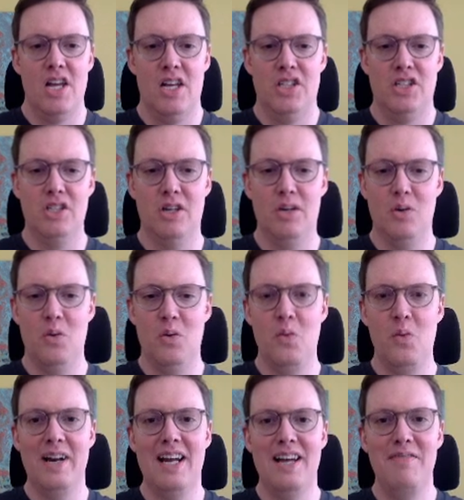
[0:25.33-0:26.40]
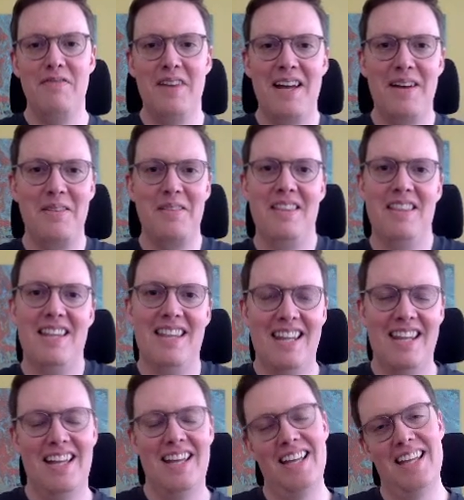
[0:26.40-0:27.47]
So when I found
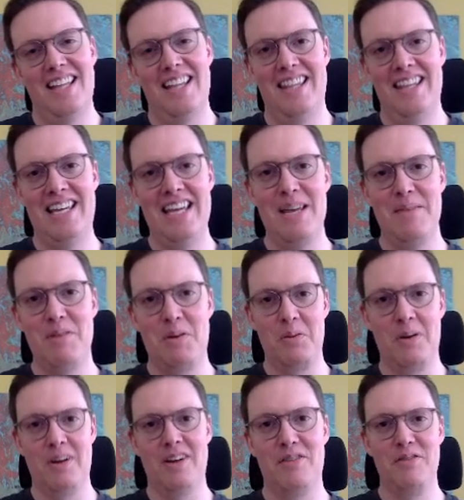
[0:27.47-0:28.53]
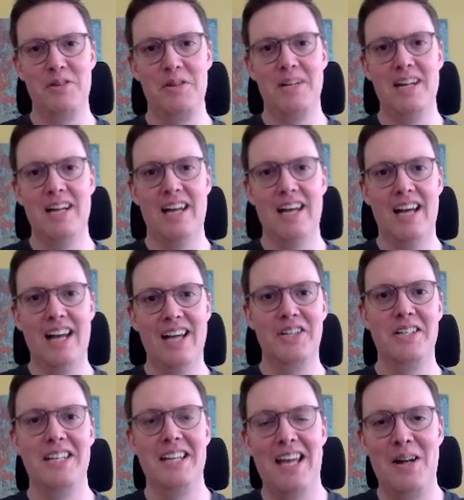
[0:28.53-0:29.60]
the game that we're going to review today, I
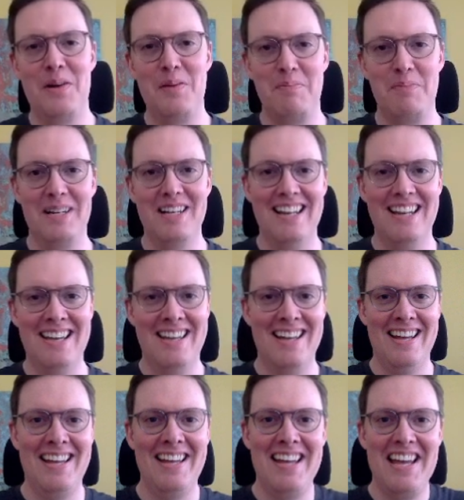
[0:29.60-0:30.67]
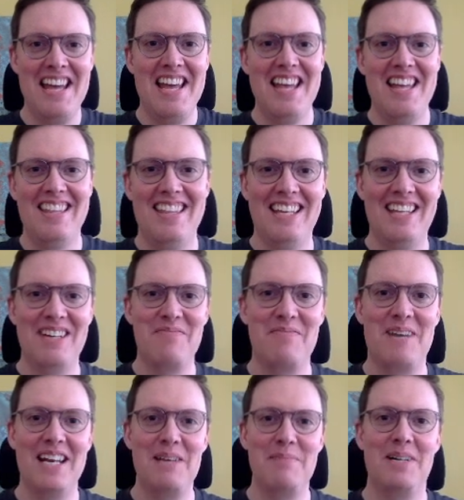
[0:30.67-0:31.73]
couldn't help but think of
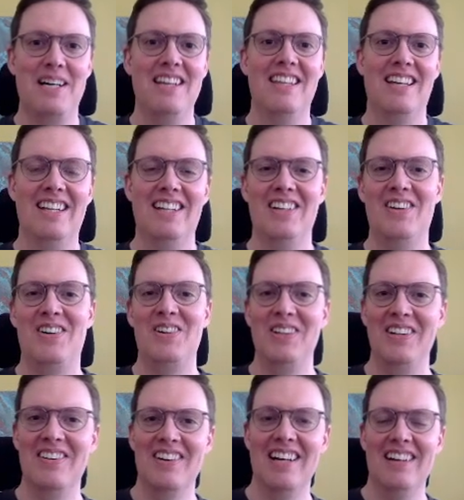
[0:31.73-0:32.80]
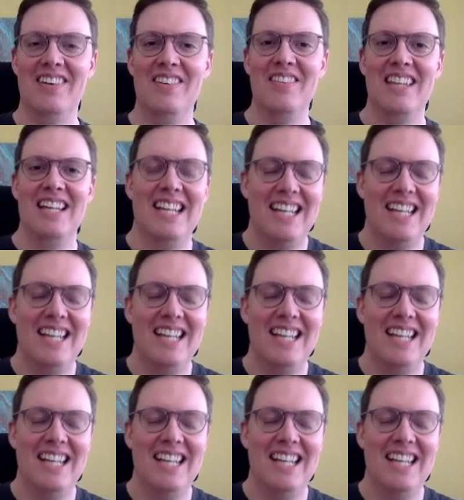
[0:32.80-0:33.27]
Monty Python and the Holy Grail.